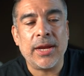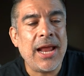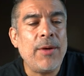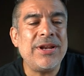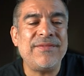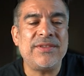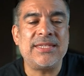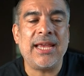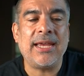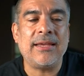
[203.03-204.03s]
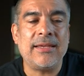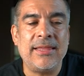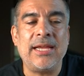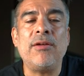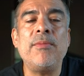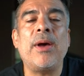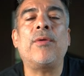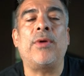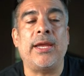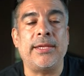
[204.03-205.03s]
And I would have to say they're
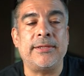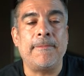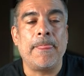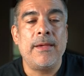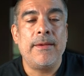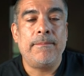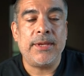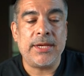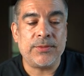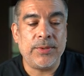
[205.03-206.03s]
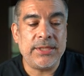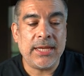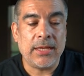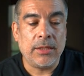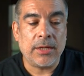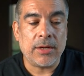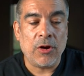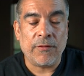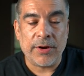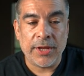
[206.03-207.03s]
about right, because we take a look
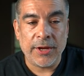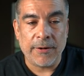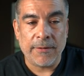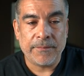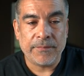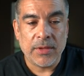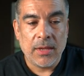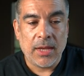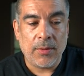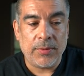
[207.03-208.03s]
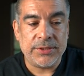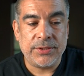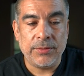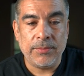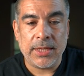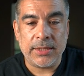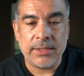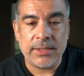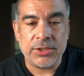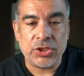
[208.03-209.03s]
over here and we zoom into
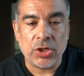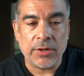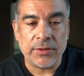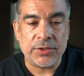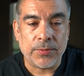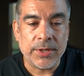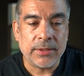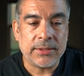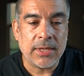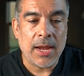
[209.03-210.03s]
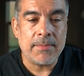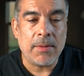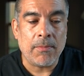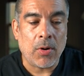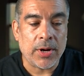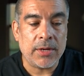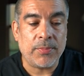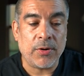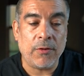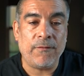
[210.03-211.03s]
this chart, this real-time market
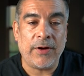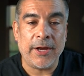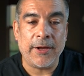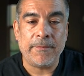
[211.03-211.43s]
profile.